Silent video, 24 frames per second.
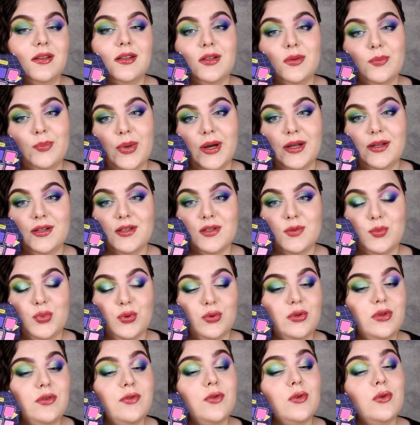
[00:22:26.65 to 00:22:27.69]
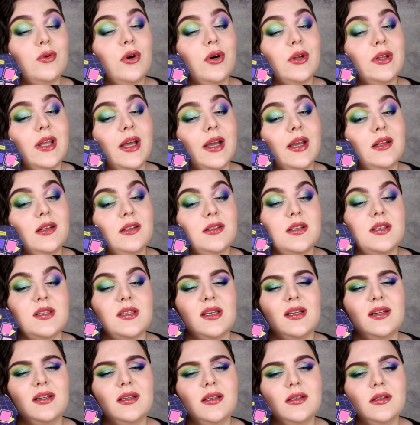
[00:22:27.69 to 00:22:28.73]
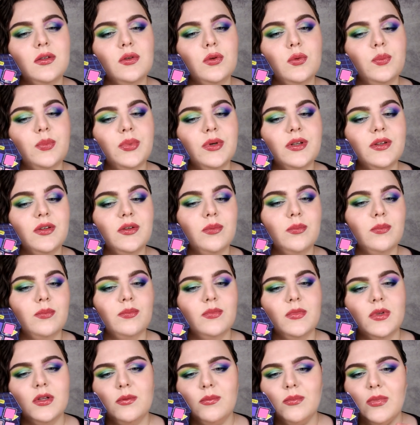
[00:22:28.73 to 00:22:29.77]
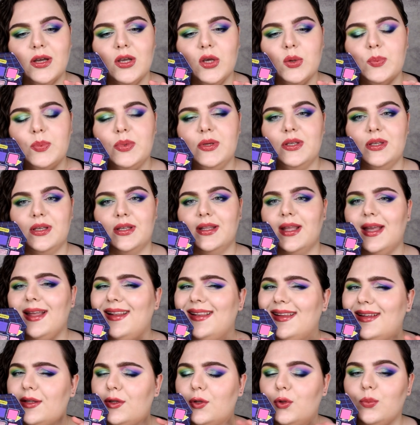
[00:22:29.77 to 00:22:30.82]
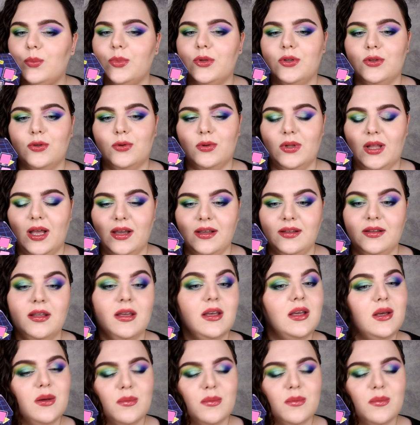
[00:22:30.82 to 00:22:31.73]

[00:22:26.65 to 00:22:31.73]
In pan is beautiful, on eyelid is a little bit, in my opinion, a little bit too light,